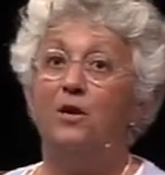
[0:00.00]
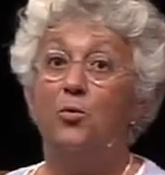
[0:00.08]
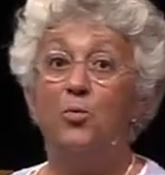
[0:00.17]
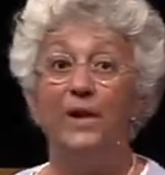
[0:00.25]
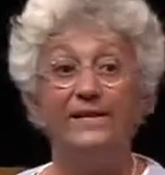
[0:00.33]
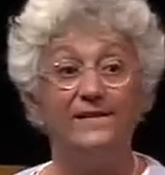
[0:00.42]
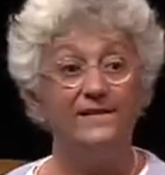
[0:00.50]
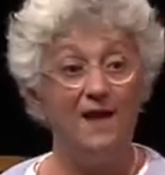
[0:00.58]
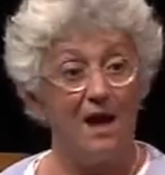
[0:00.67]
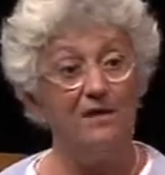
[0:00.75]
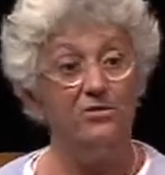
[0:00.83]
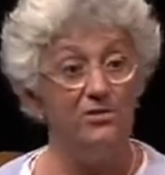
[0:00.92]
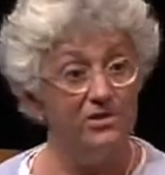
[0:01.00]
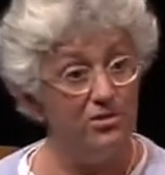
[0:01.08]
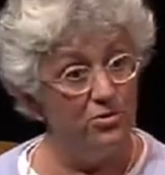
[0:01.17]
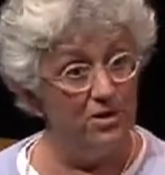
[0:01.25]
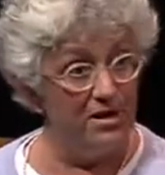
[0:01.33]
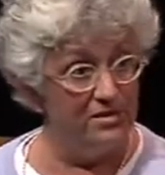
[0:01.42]
We did not go to
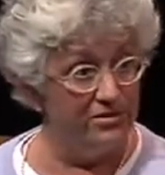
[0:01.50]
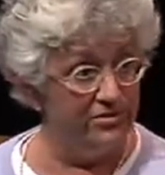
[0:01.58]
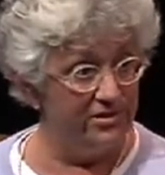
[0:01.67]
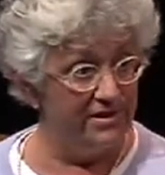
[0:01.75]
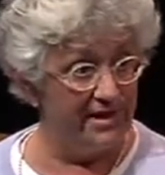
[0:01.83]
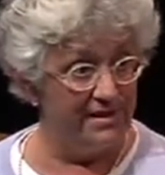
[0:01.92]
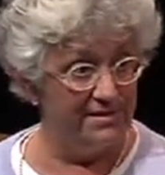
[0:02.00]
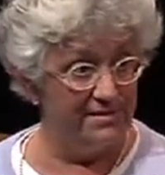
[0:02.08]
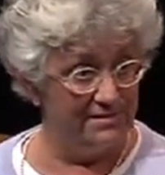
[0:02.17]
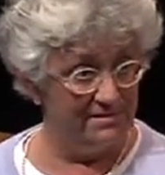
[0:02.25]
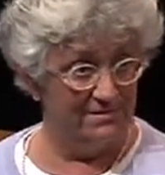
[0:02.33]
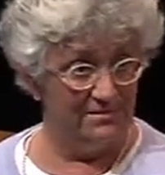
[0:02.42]
school on Tuesdays,